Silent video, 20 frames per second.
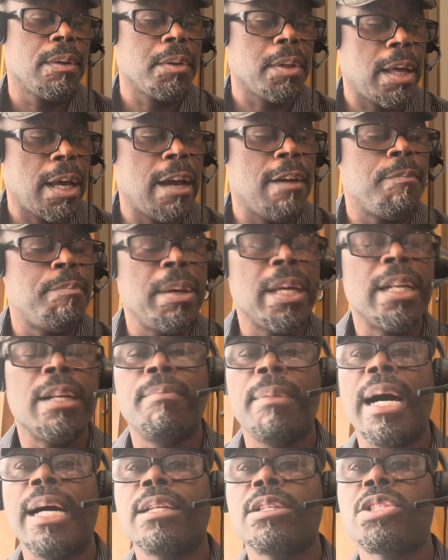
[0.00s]
I've been a
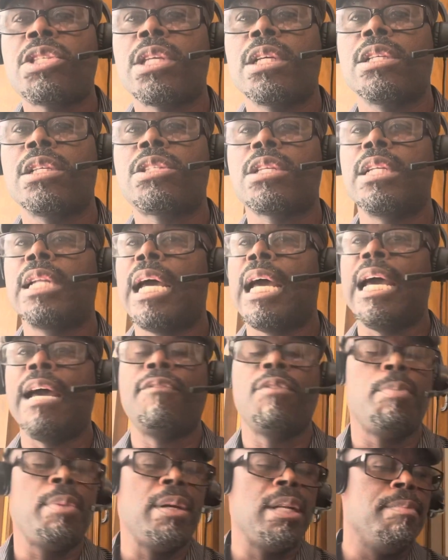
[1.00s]
modest citizen. I
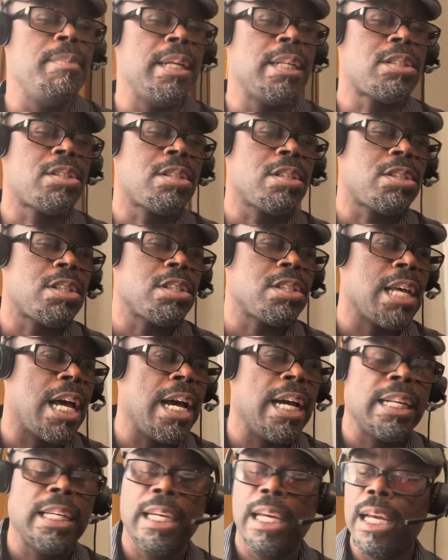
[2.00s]
haven't been a menace to
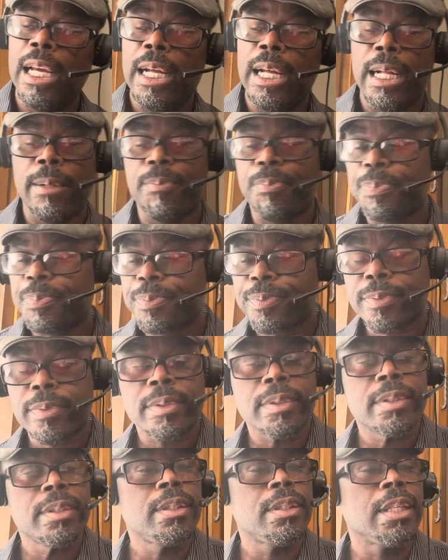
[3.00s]
society.
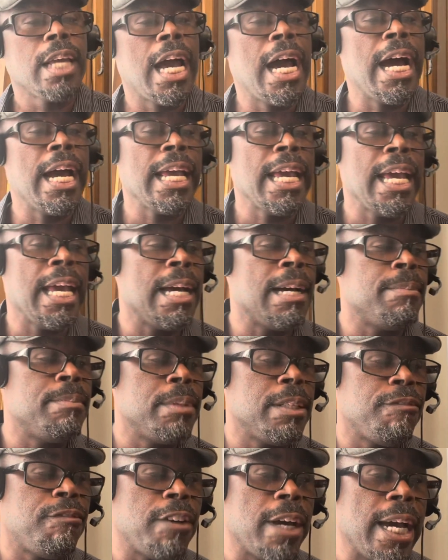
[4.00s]
I am,
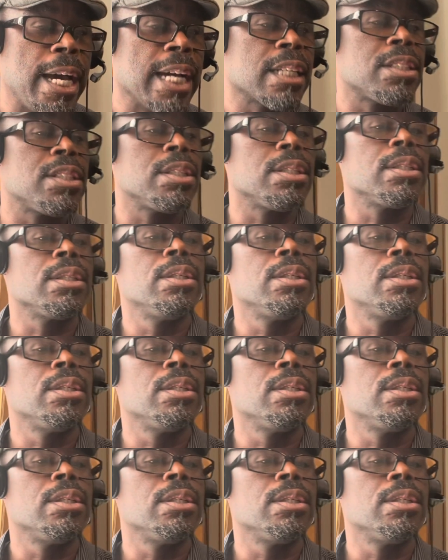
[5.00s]
in fact,